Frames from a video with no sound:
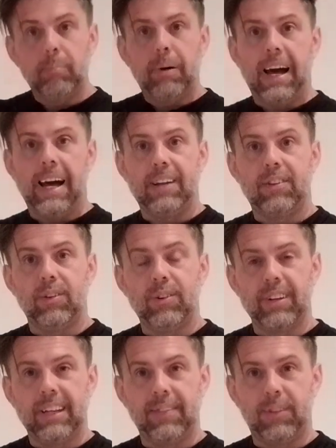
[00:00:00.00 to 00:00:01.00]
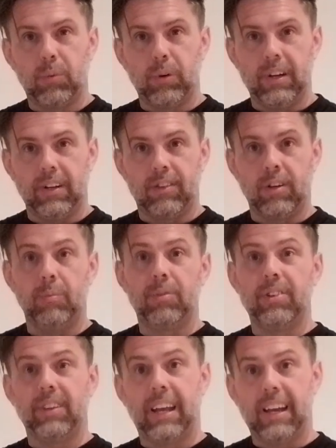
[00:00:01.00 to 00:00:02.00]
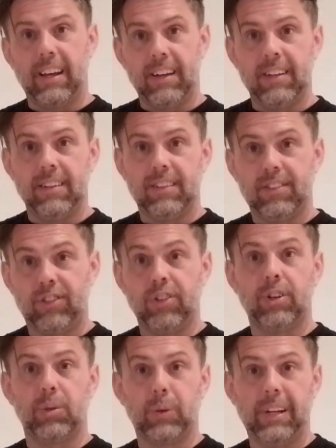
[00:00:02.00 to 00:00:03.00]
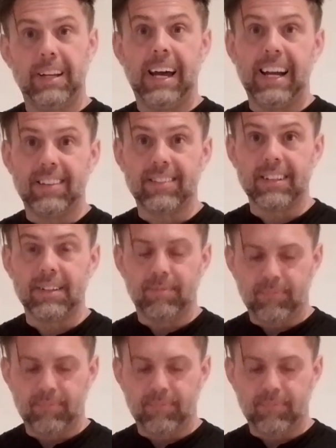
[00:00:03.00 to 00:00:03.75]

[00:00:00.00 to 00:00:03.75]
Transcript: packed underneath the worktop, so they're stored away nicely.